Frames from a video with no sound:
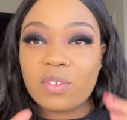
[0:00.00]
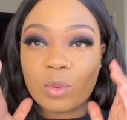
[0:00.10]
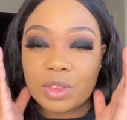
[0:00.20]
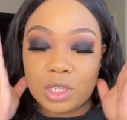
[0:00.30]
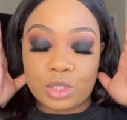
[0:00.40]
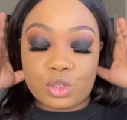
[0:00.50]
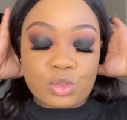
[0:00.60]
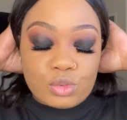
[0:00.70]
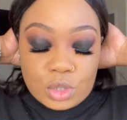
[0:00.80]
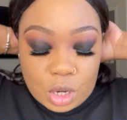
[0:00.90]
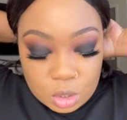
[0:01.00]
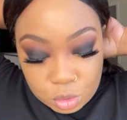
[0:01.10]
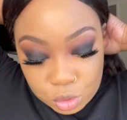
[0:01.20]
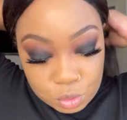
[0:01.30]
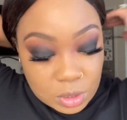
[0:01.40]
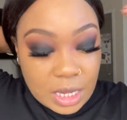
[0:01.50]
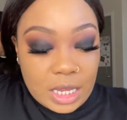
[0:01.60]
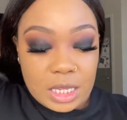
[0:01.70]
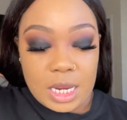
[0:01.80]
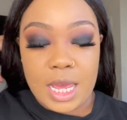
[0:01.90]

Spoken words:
whether it's too dark or too light.